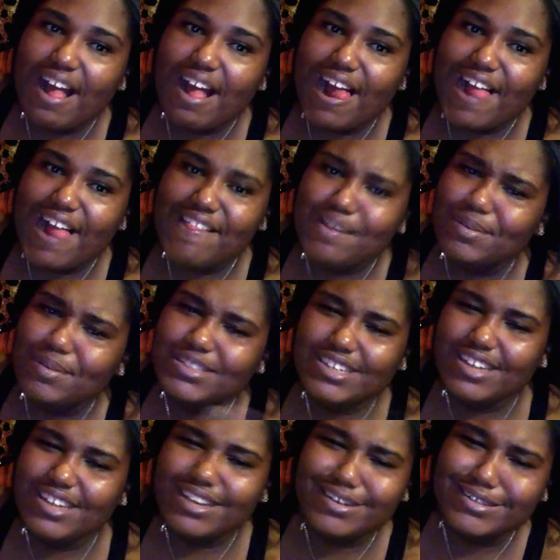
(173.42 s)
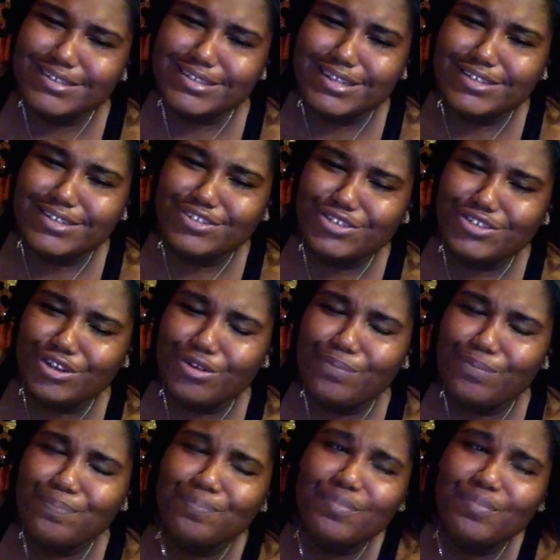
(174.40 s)
And then we did like an extended
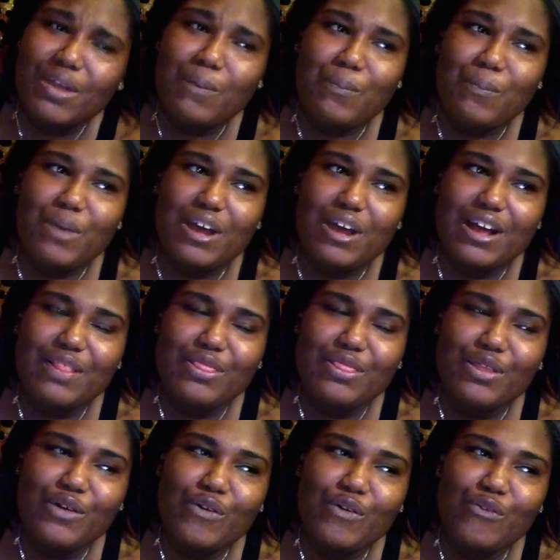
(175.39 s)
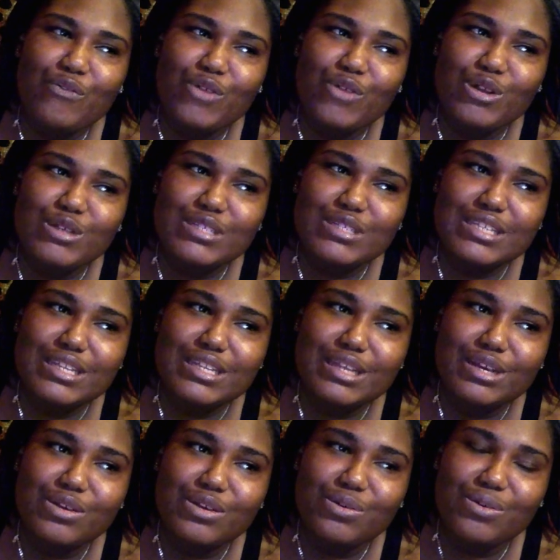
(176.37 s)
show. But the first
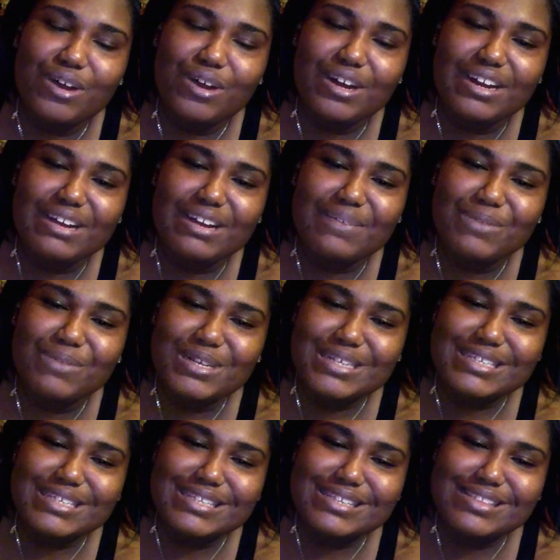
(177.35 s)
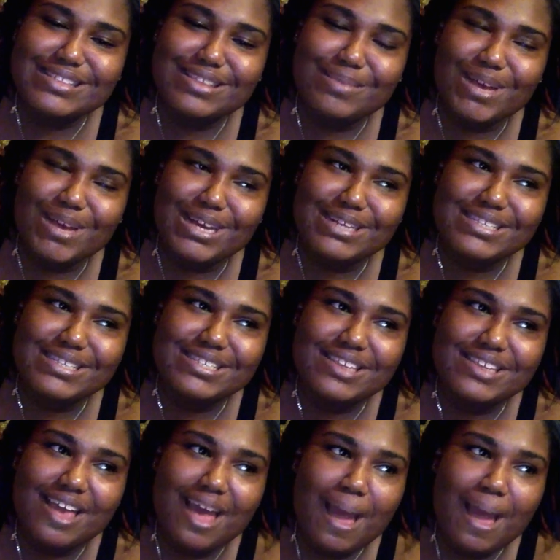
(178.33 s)
illegal one was the best
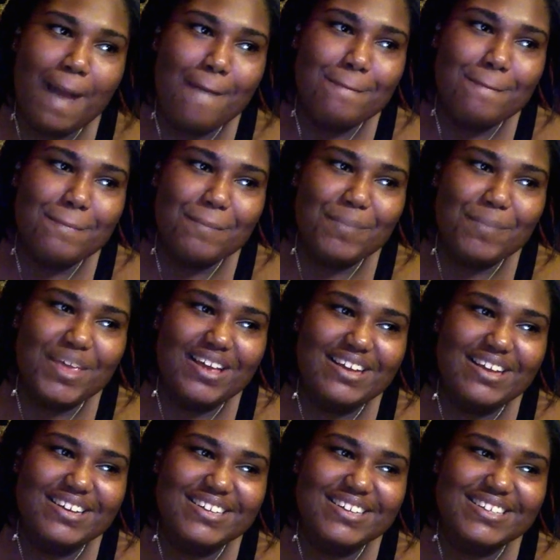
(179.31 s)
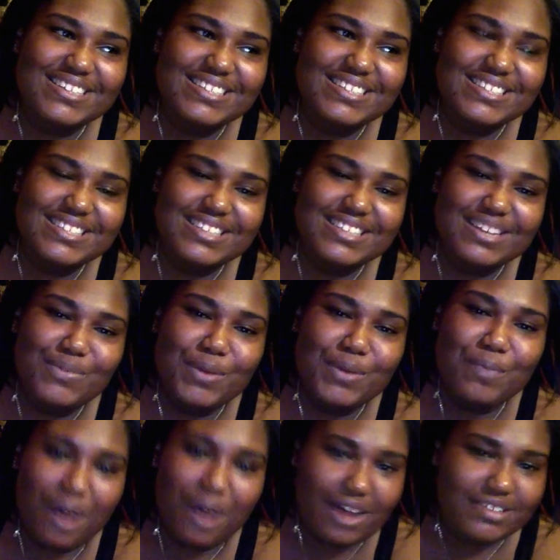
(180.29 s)
because we
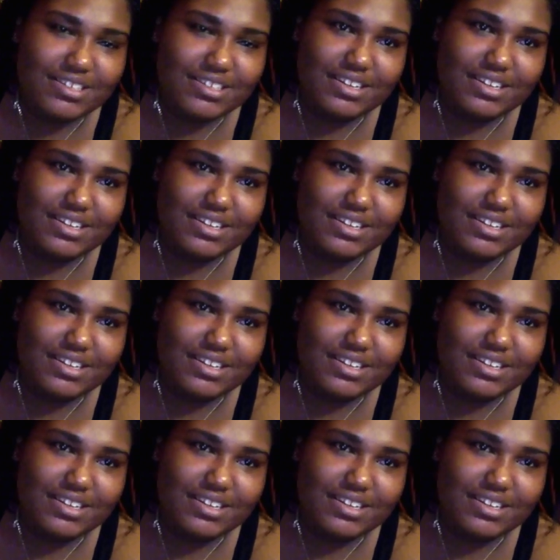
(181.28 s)
bonded